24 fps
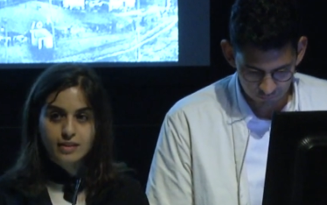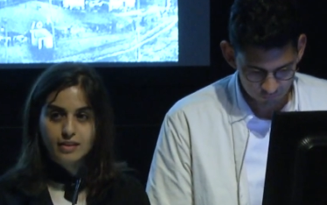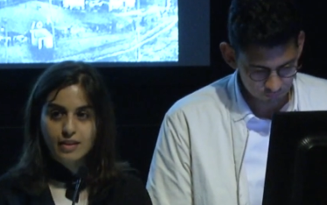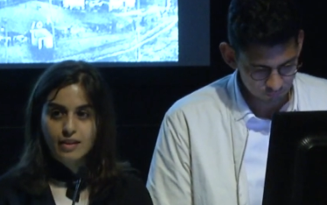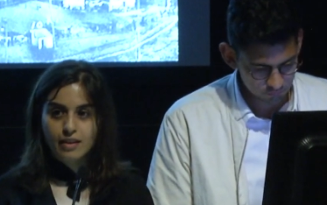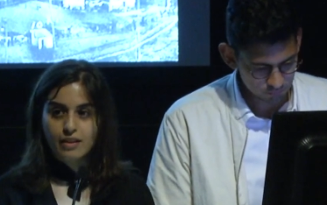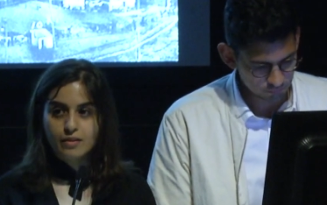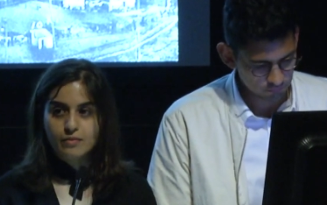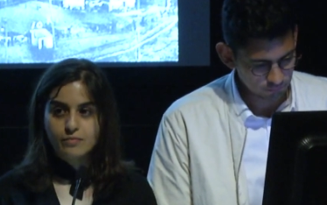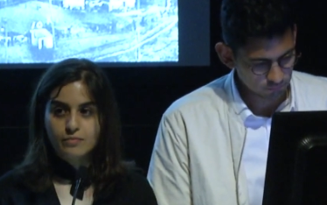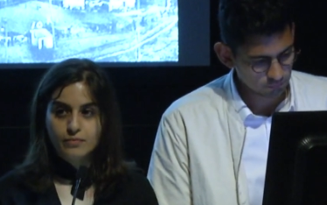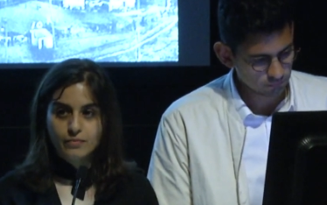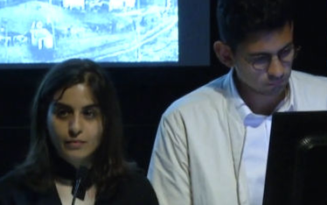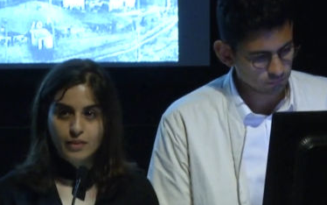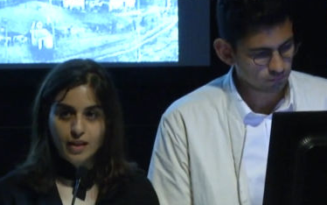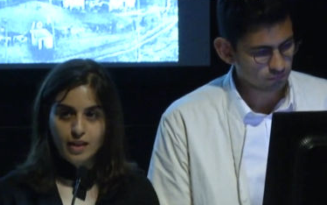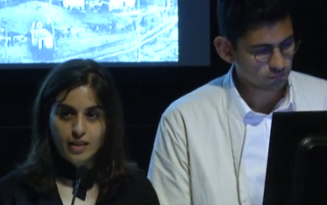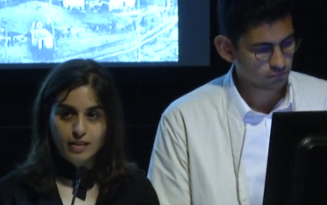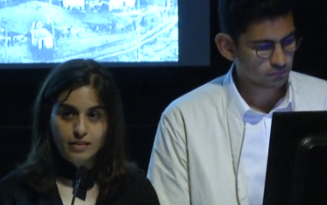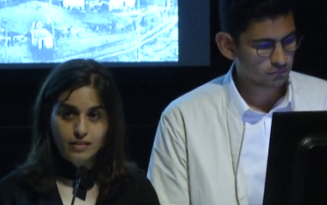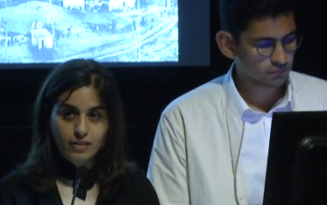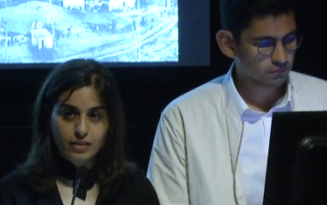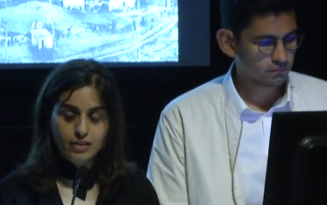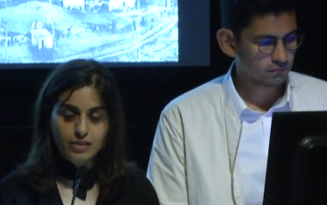Speaker 1: um,
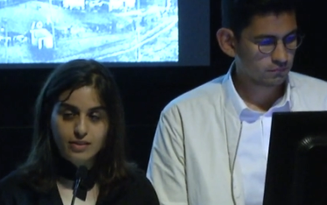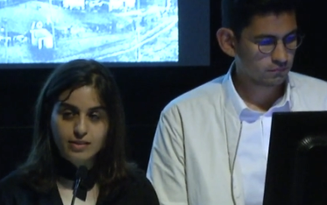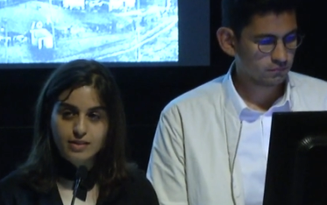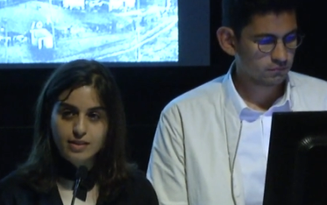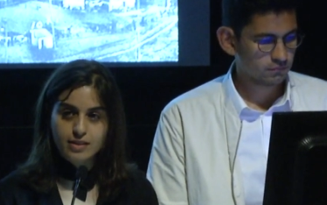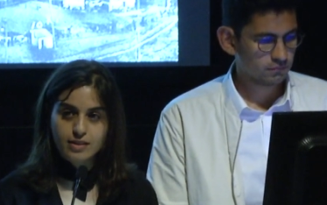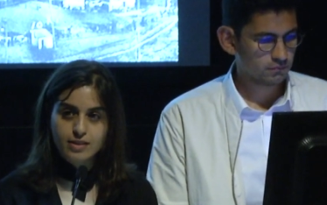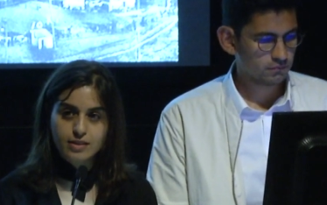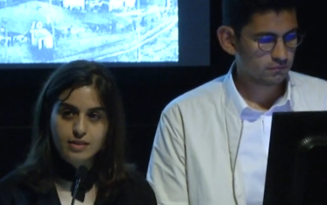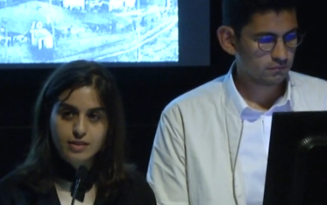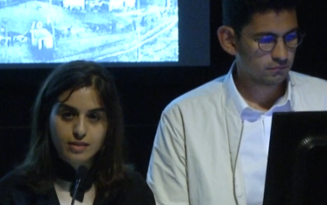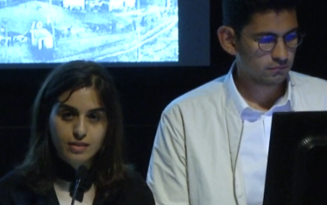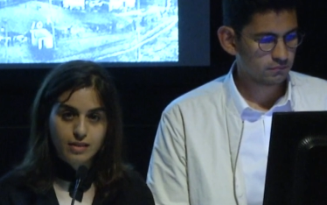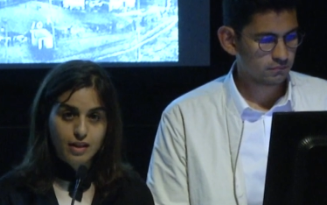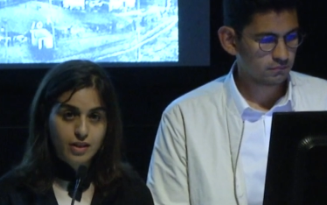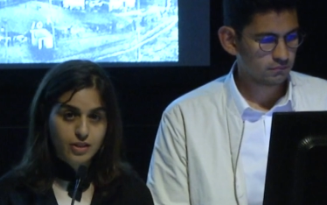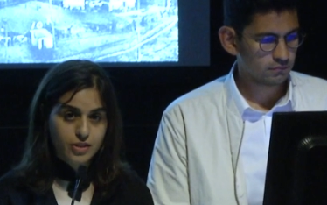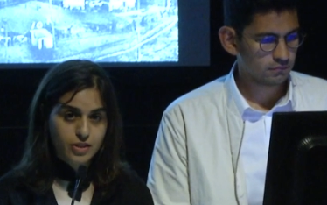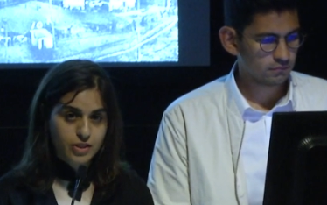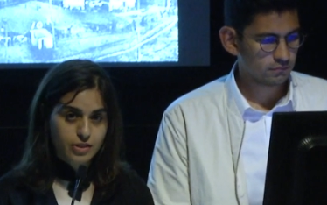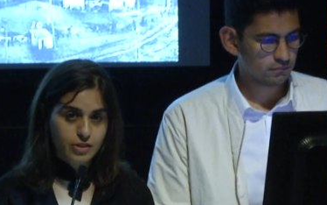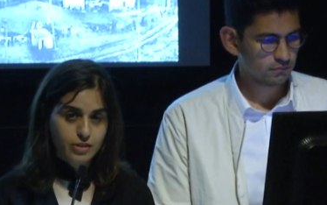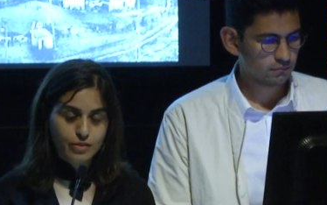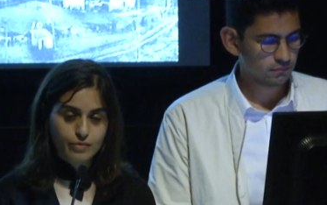it consists not
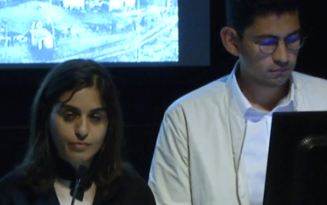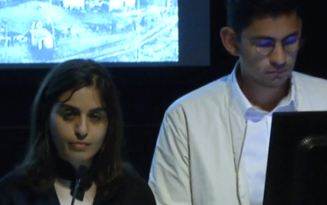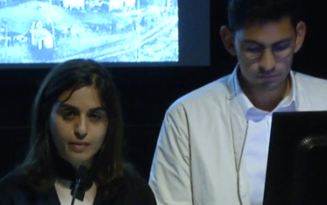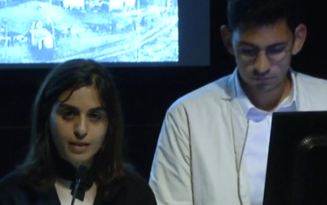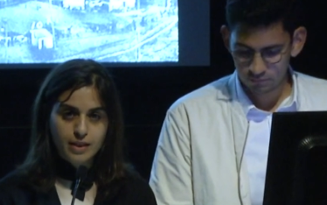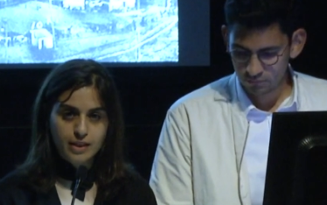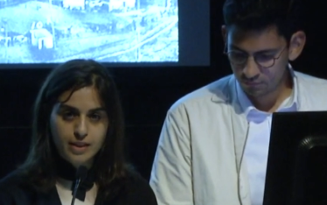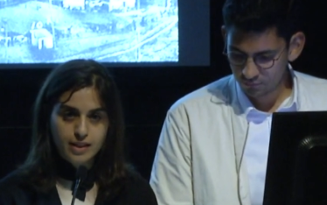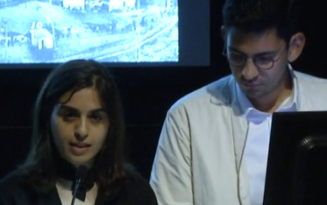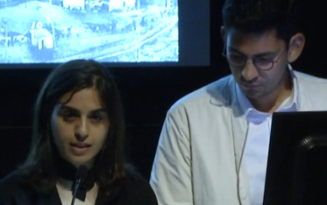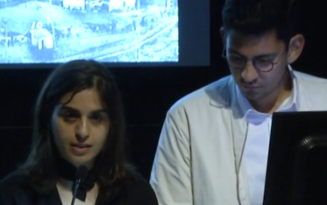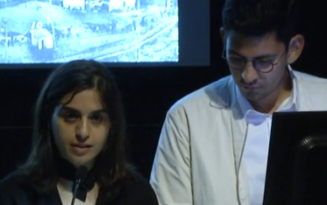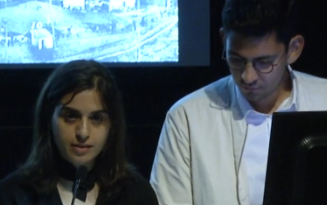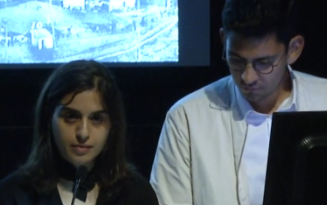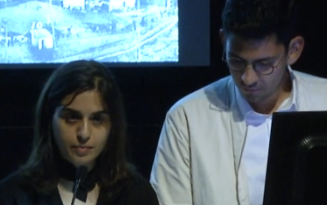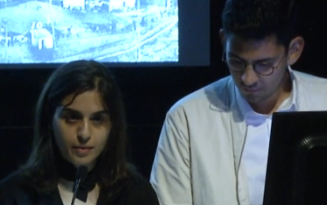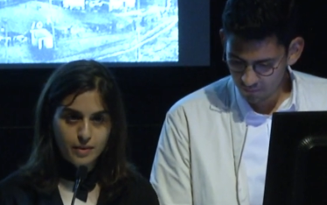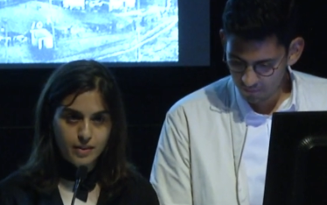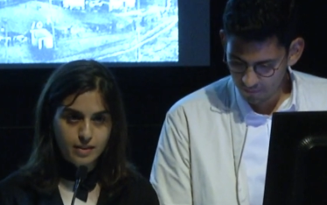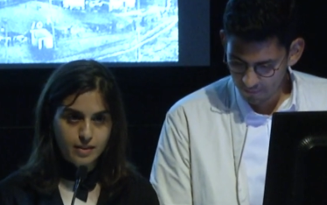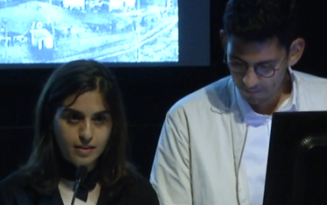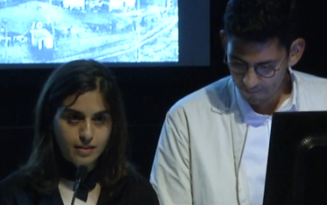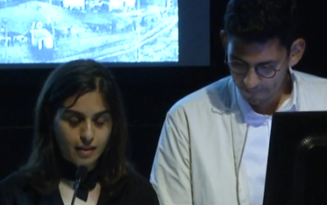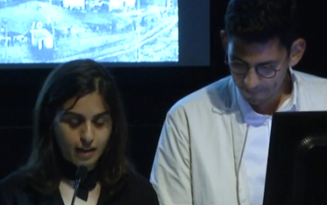just of buildings
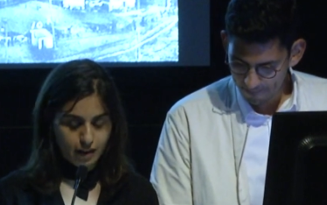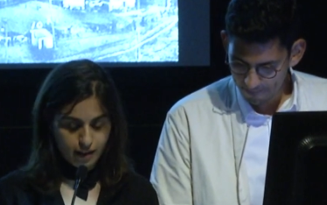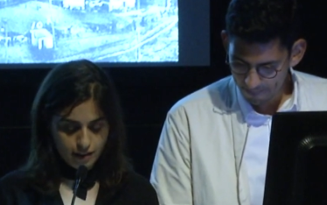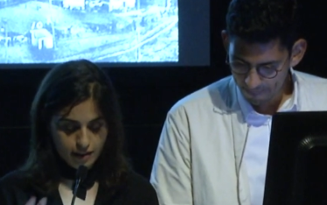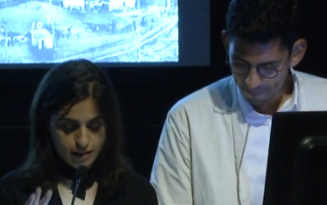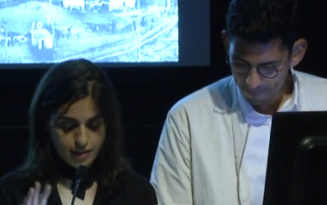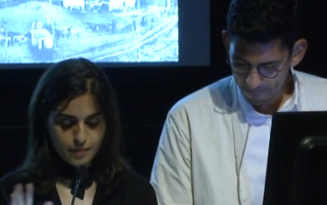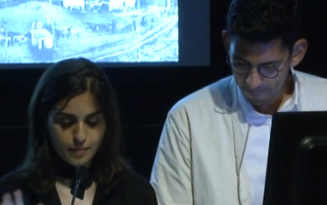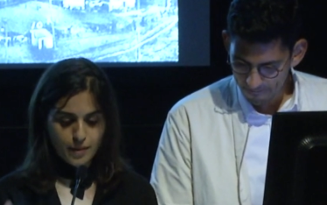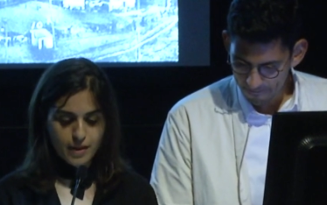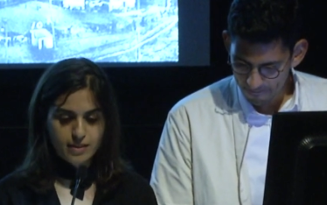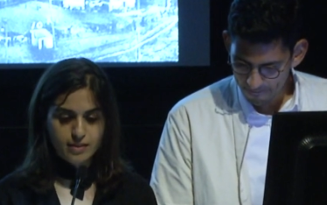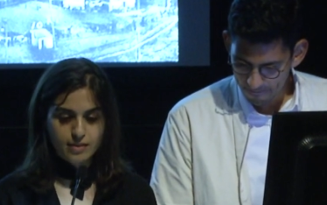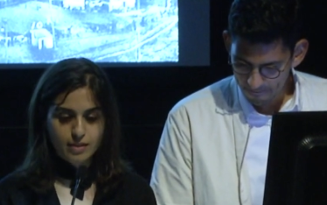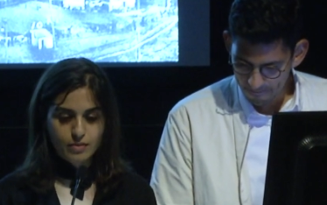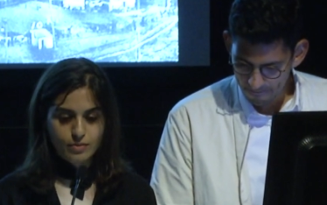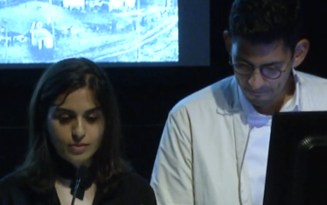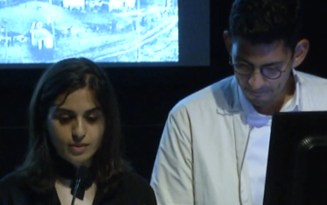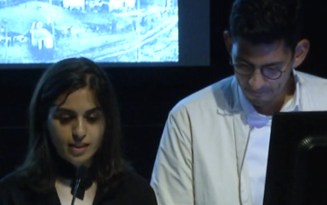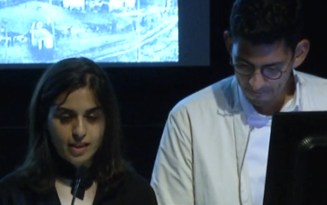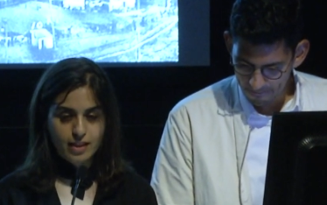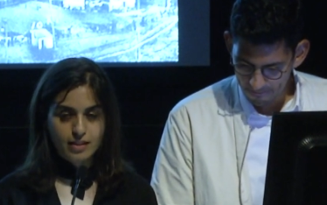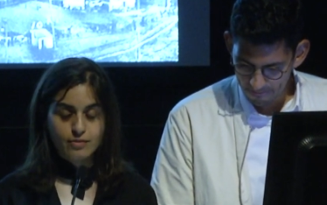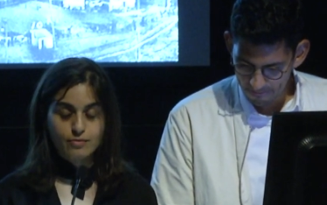but and the space
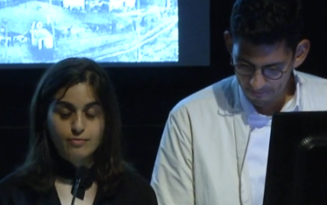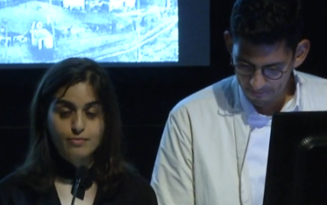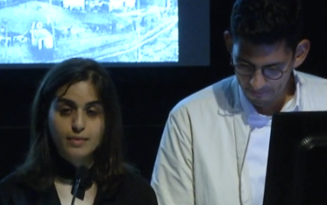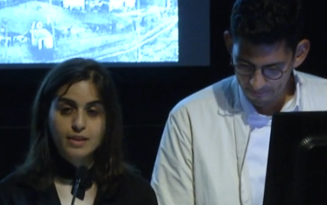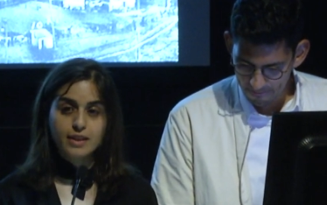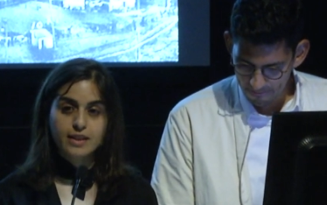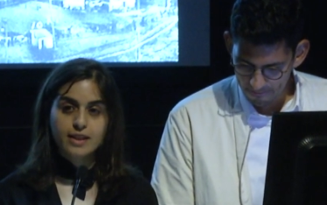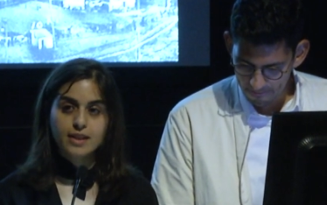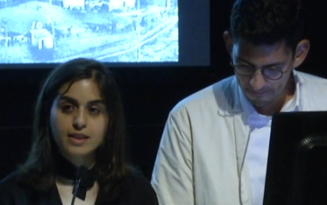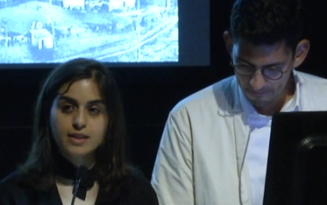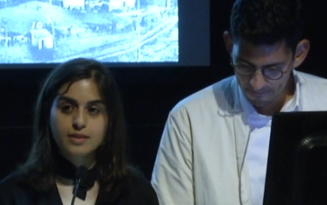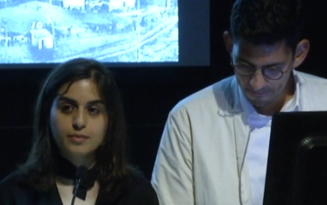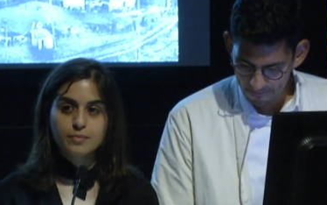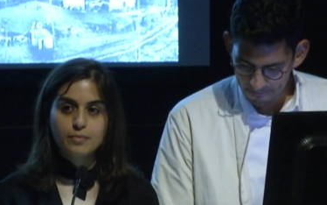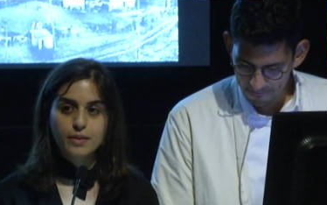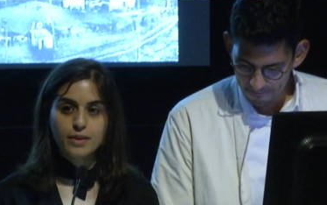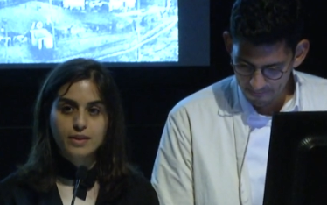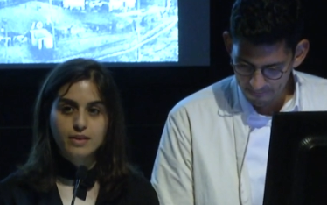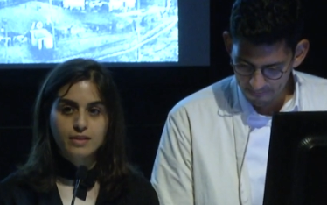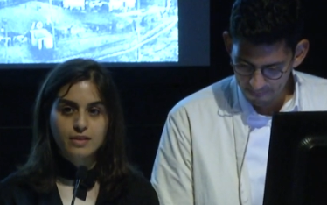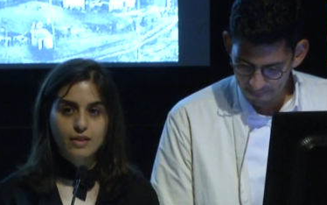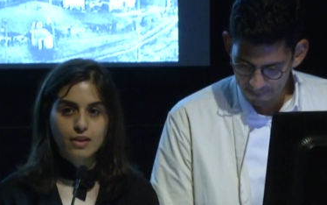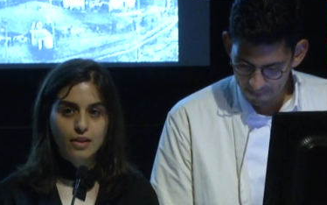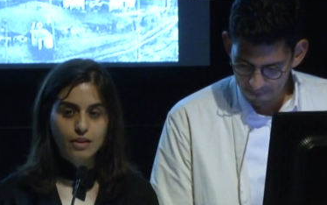outside of buildings,
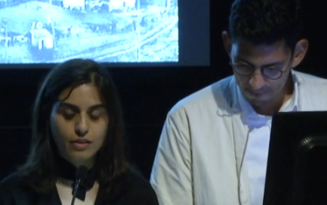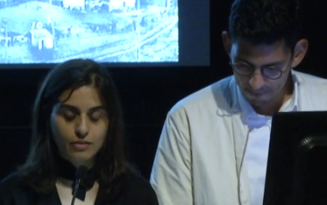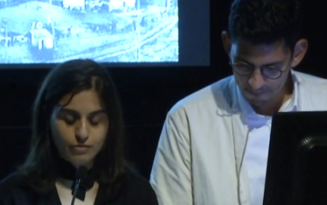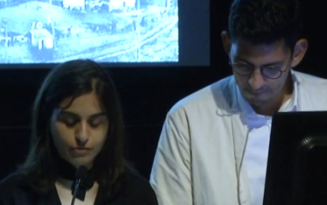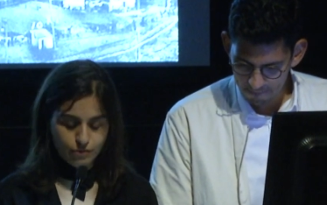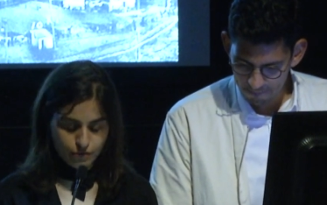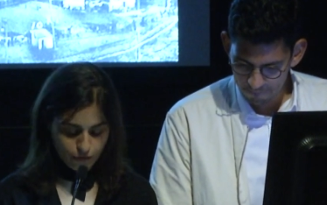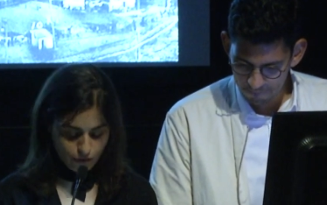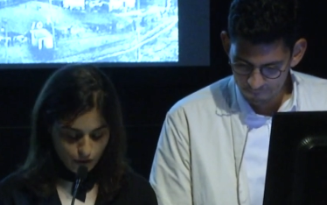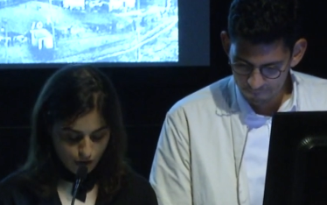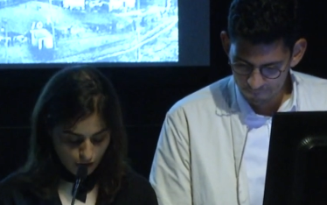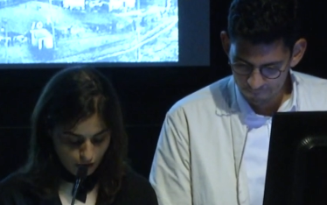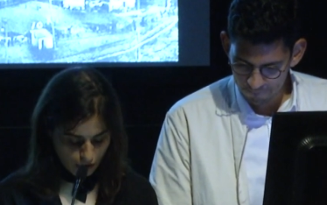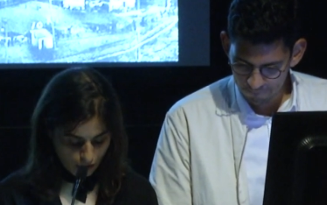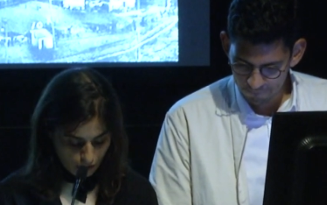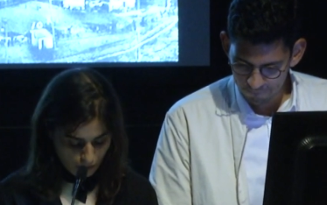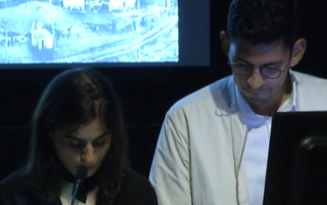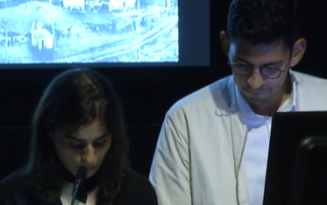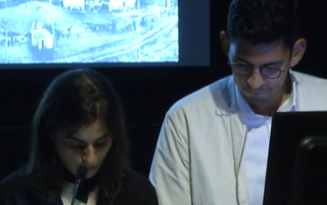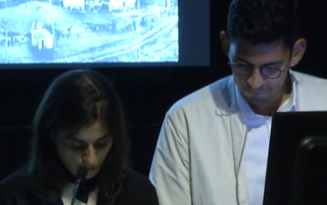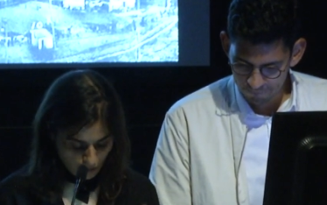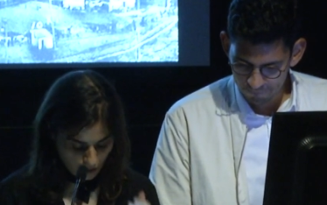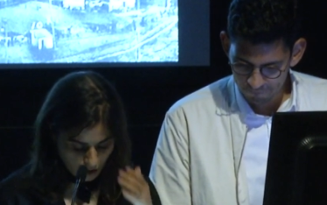but of uh,